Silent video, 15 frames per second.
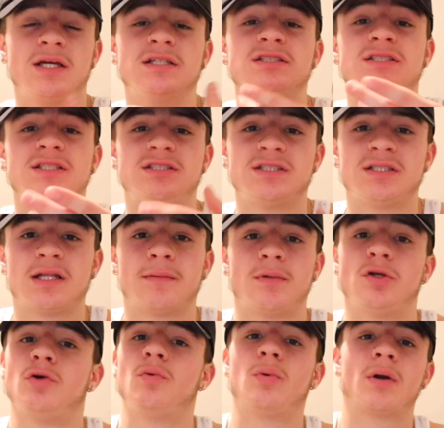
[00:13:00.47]
teaching them a
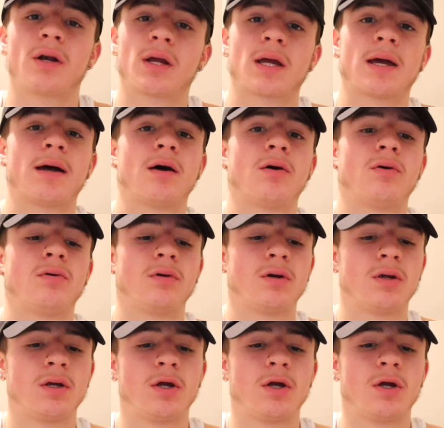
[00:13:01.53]
new workout,